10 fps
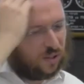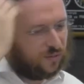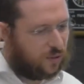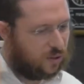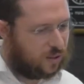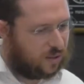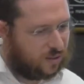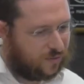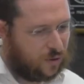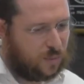the
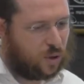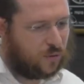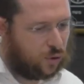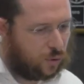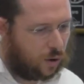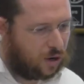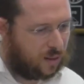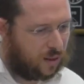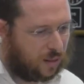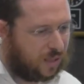verse from the book of
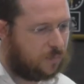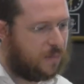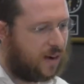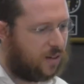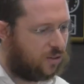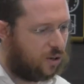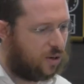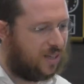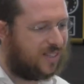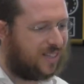Deuteronomy This matter, the
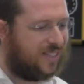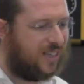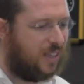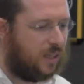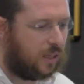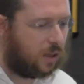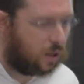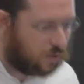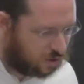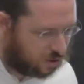Torah, is exceedingly close